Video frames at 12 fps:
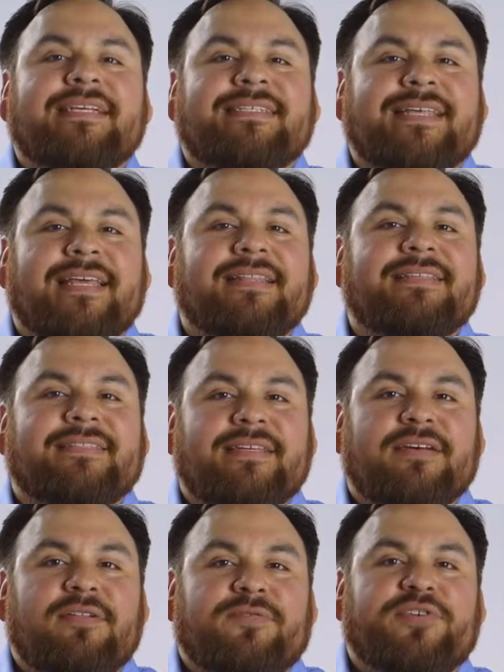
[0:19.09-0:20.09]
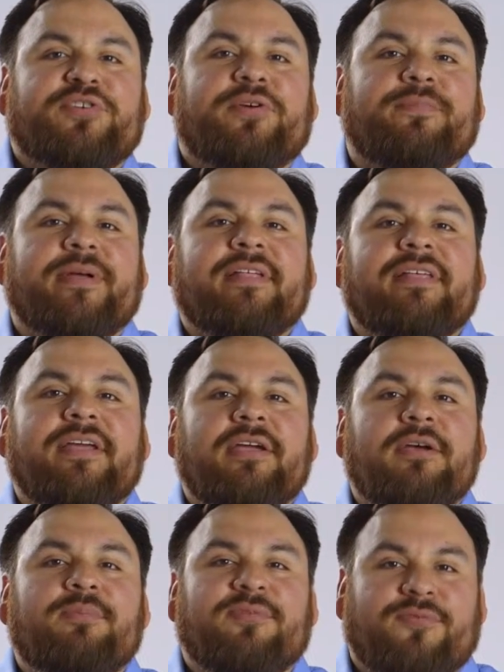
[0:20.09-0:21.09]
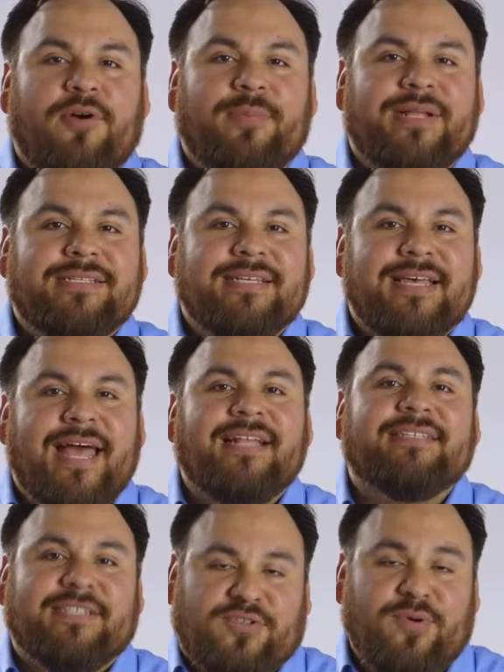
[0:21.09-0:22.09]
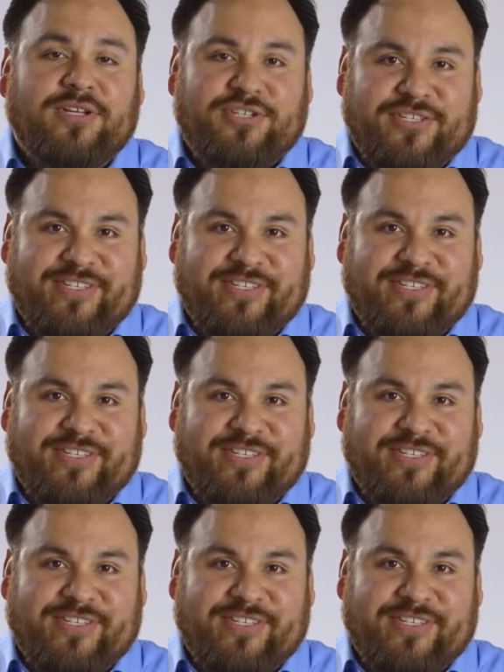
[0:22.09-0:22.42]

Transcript: stainless steel for durability, performance, and is dishwasher